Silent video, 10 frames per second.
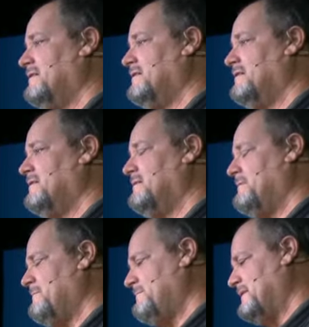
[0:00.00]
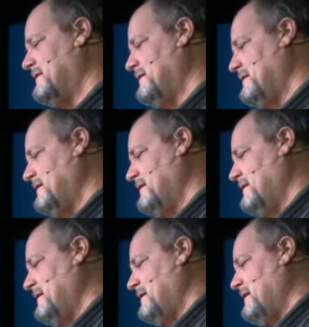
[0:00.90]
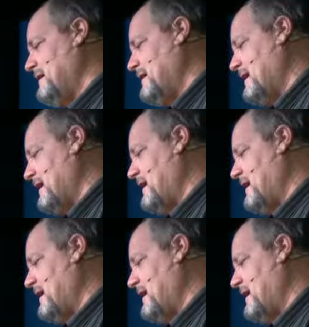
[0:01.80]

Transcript: Nobody speaks.